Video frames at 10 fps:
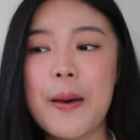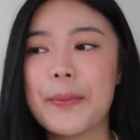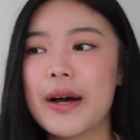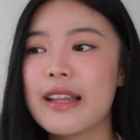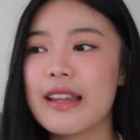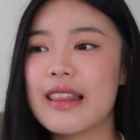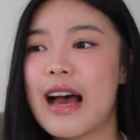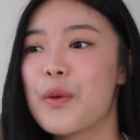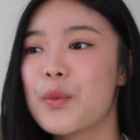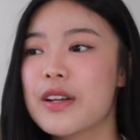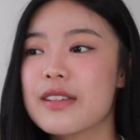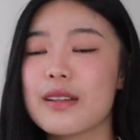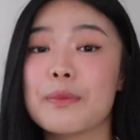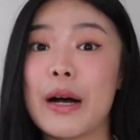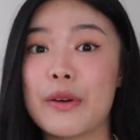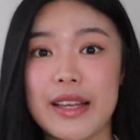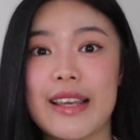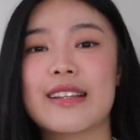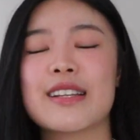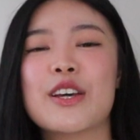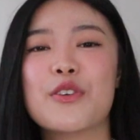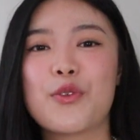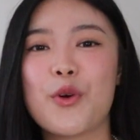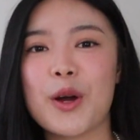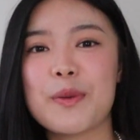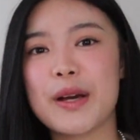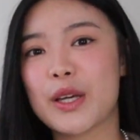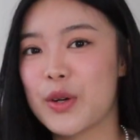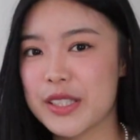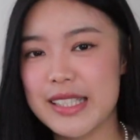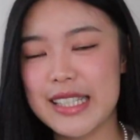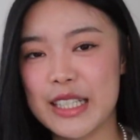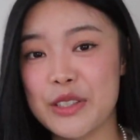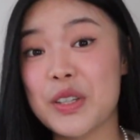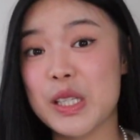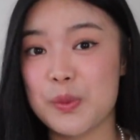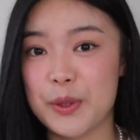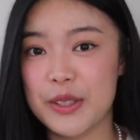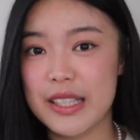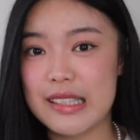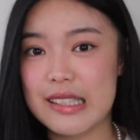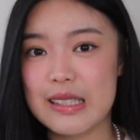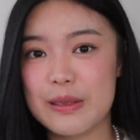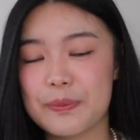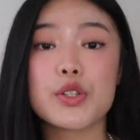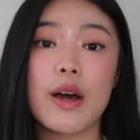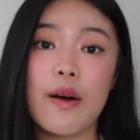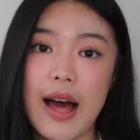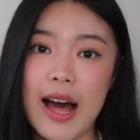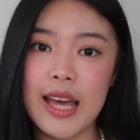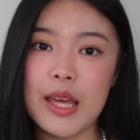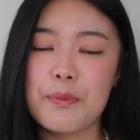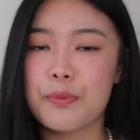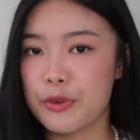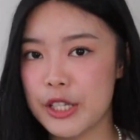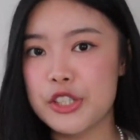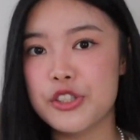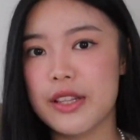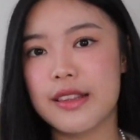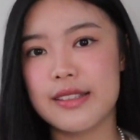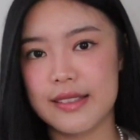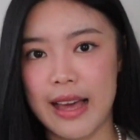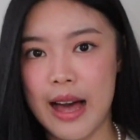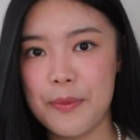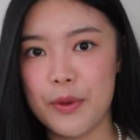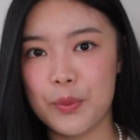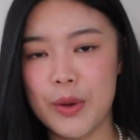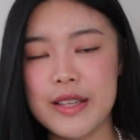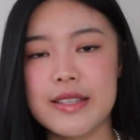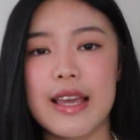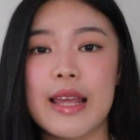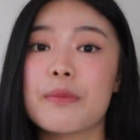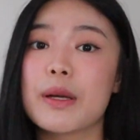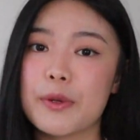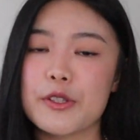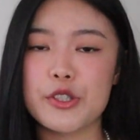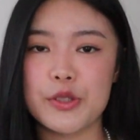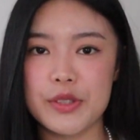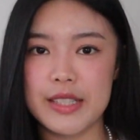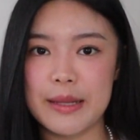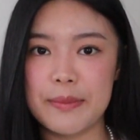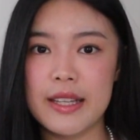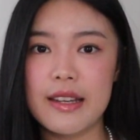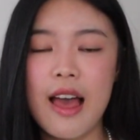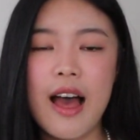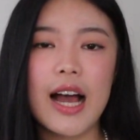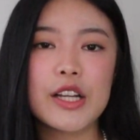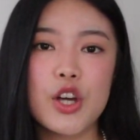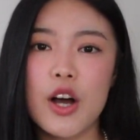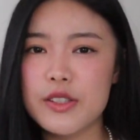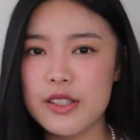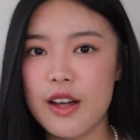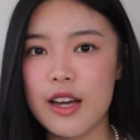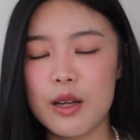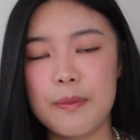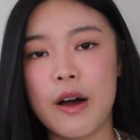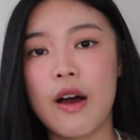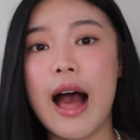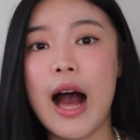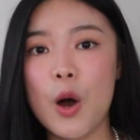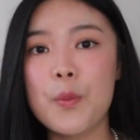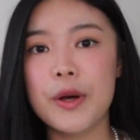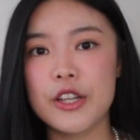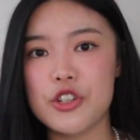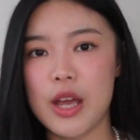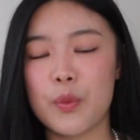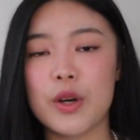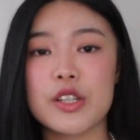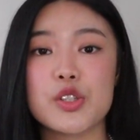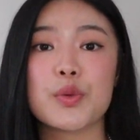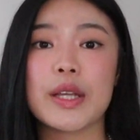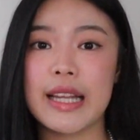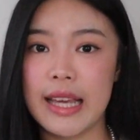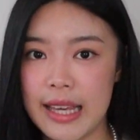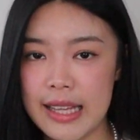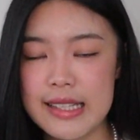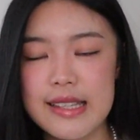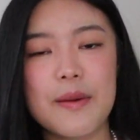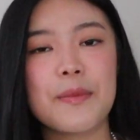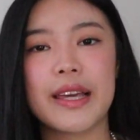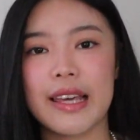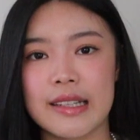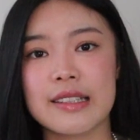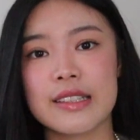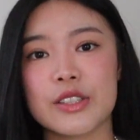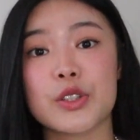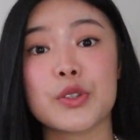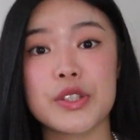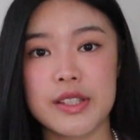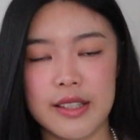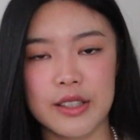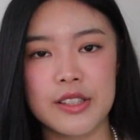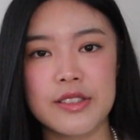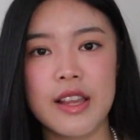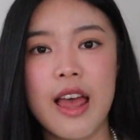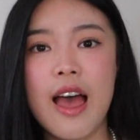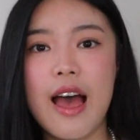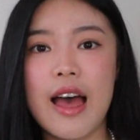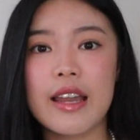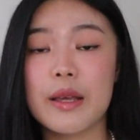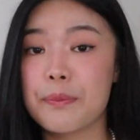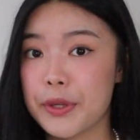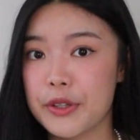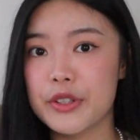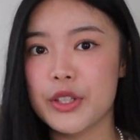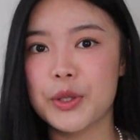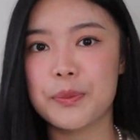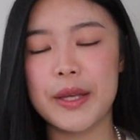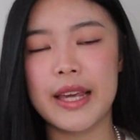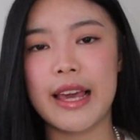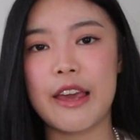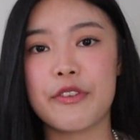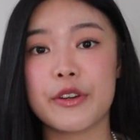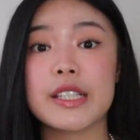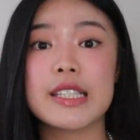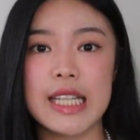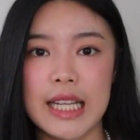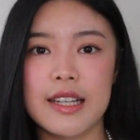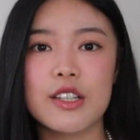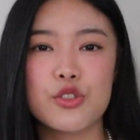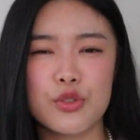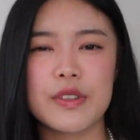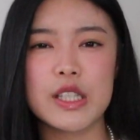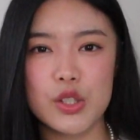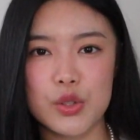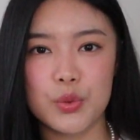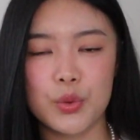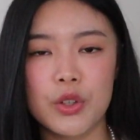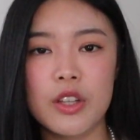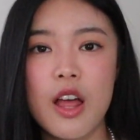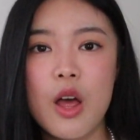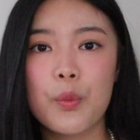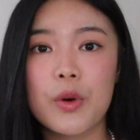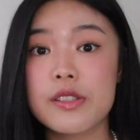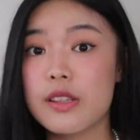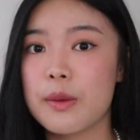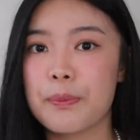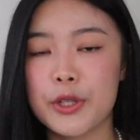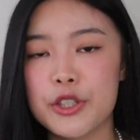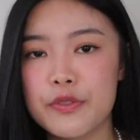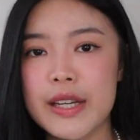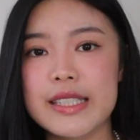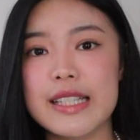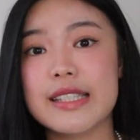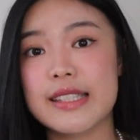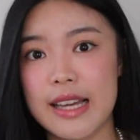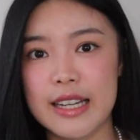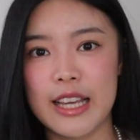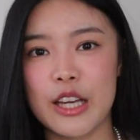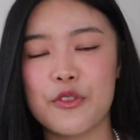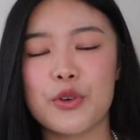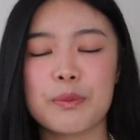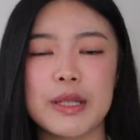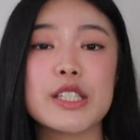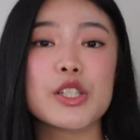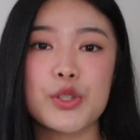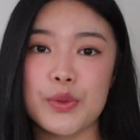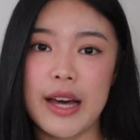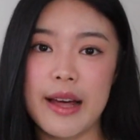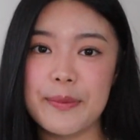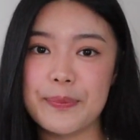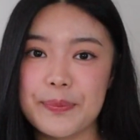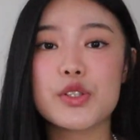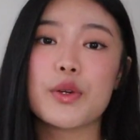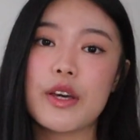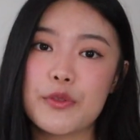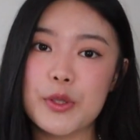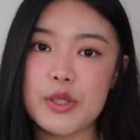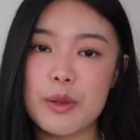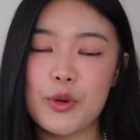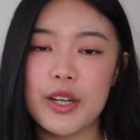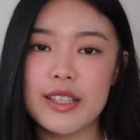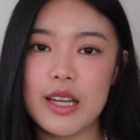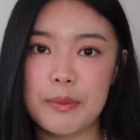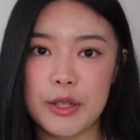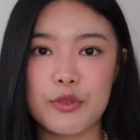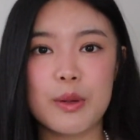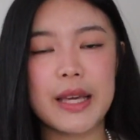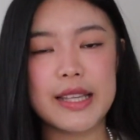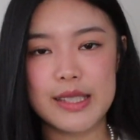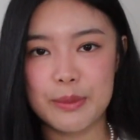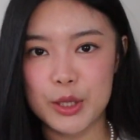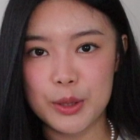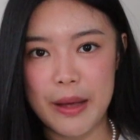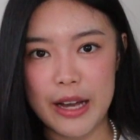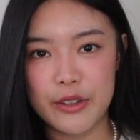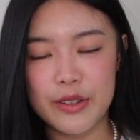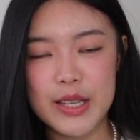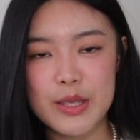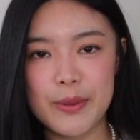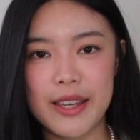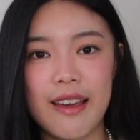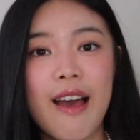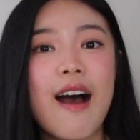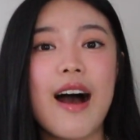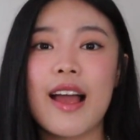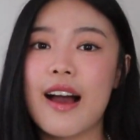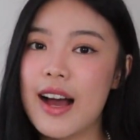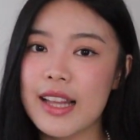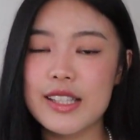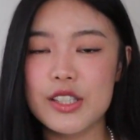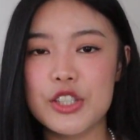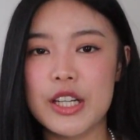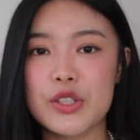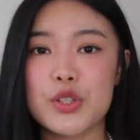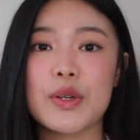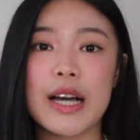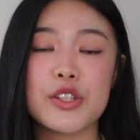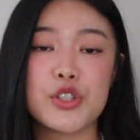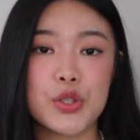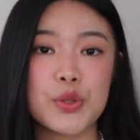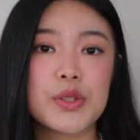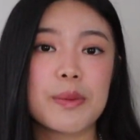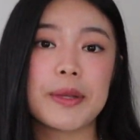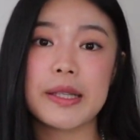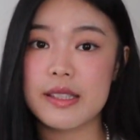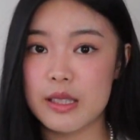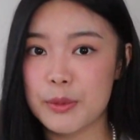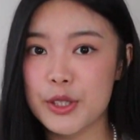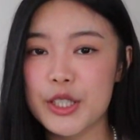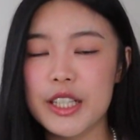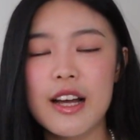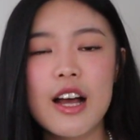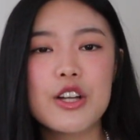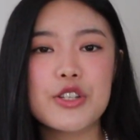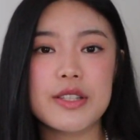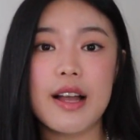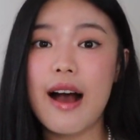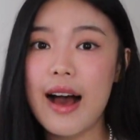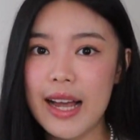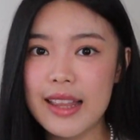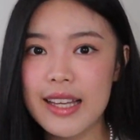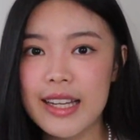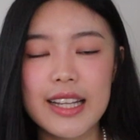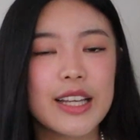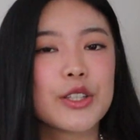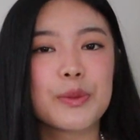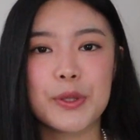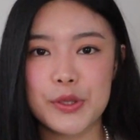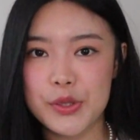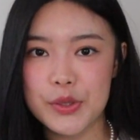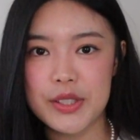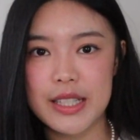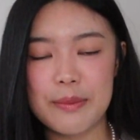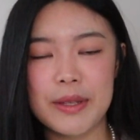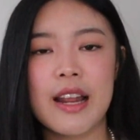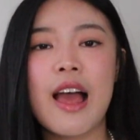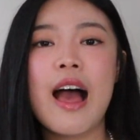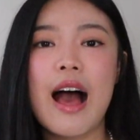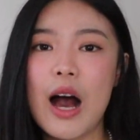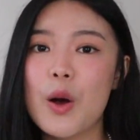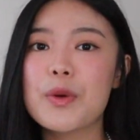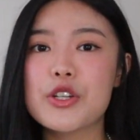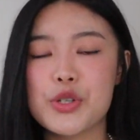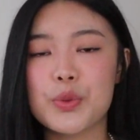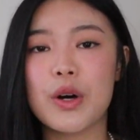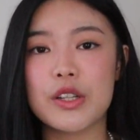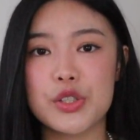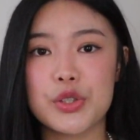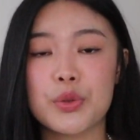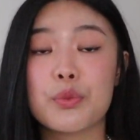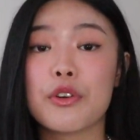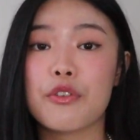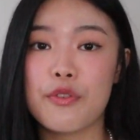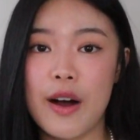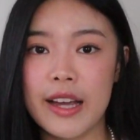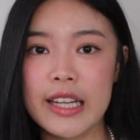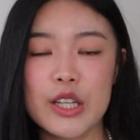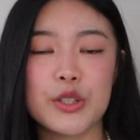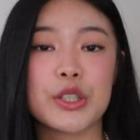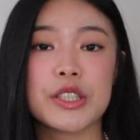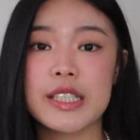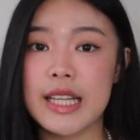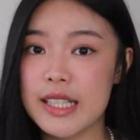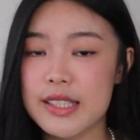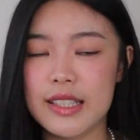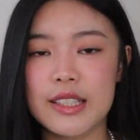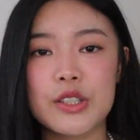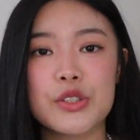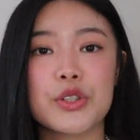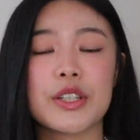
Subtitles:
but that was about it for my quantitative experience. So how I bridged this gap was in my personal statement, I talked a lot about how much I wanted to enhance my analytical skills. And Imperial, being a very data-driven school, was the perfect setting for me to do that. So if you're someone coming from a similar background as me, I highly suggest you guys do something similar. Just highlight in your personal statement how much you want to refine your data skills, your